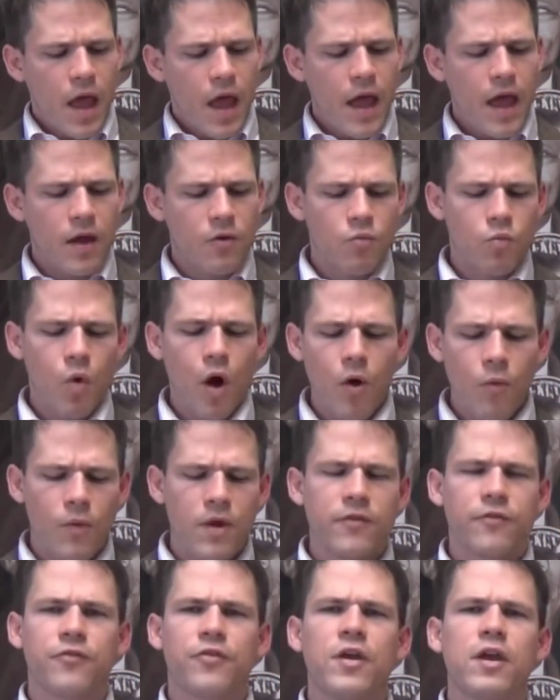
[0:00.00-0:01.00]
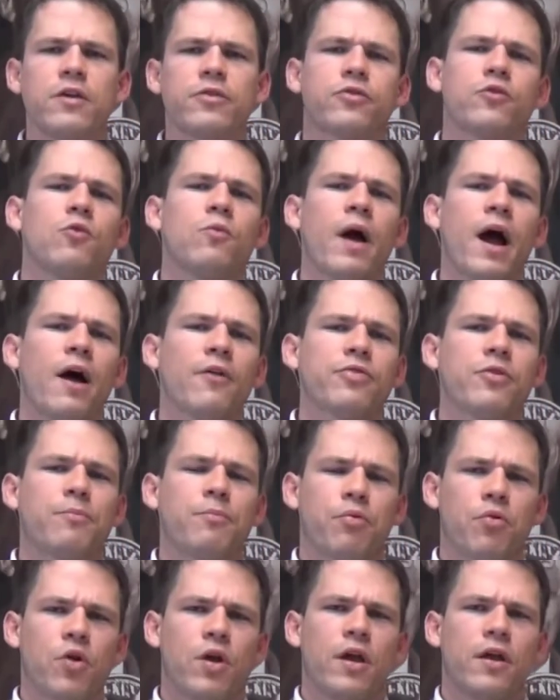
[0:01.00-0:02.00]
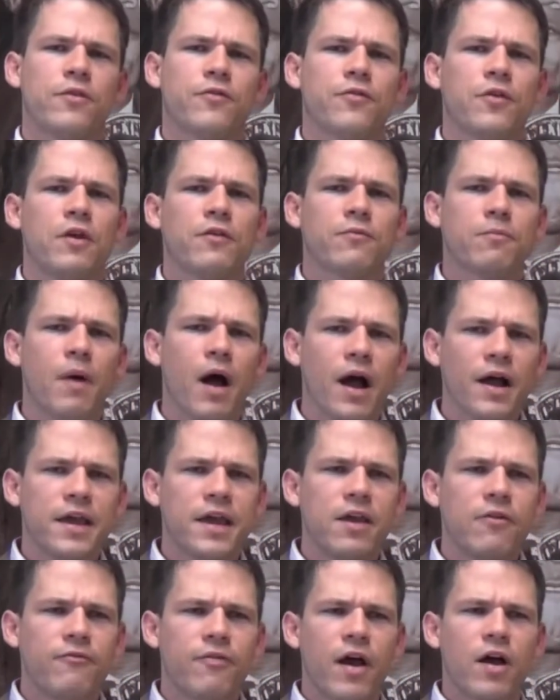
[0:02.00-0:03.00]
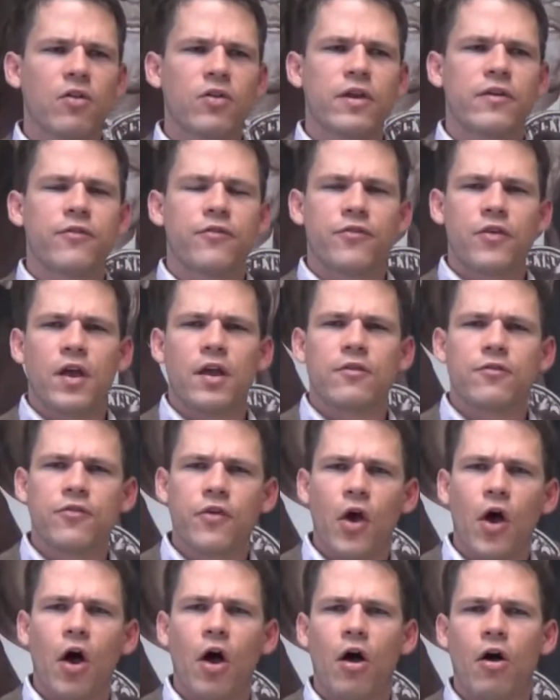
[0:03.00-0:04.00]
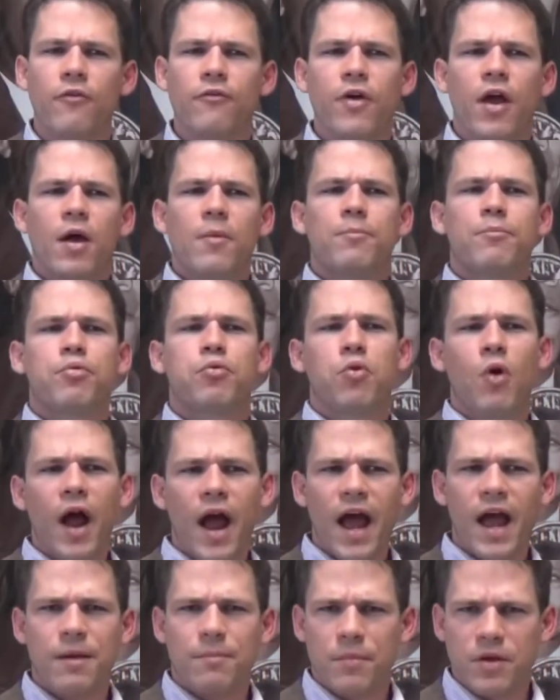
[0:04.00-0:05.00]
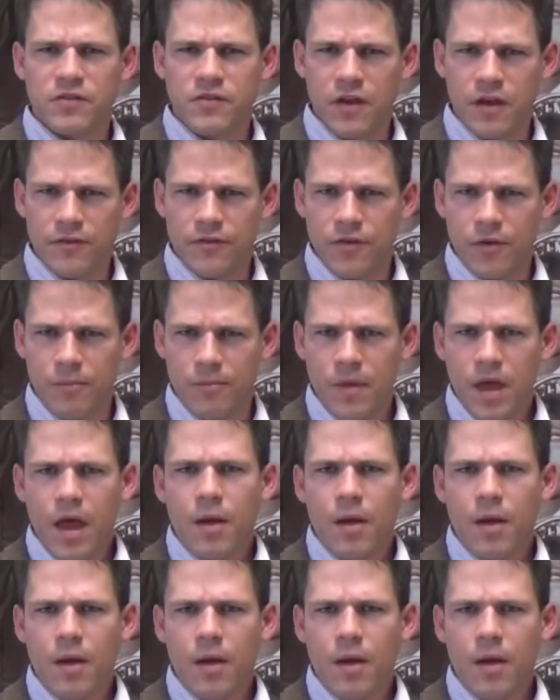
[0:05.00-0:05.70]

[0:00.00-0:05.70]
And what we see throughout The Prince is Machiavelli's sense of pragmatism.